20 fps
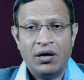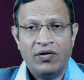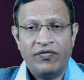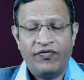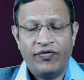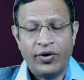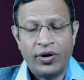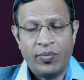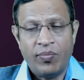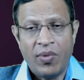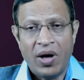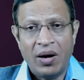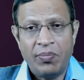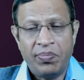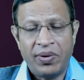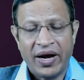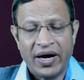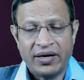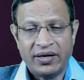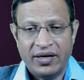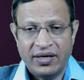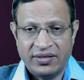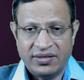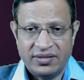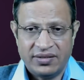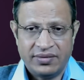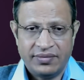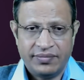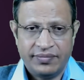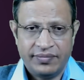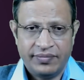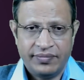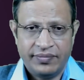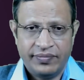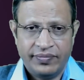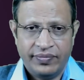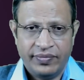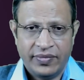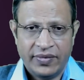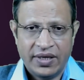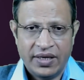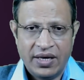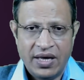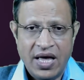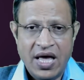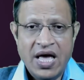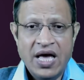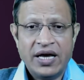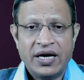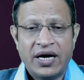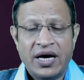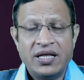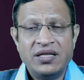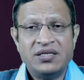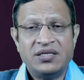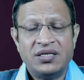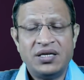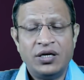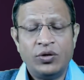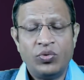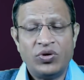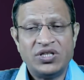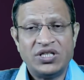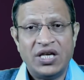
for malpractice. Consent was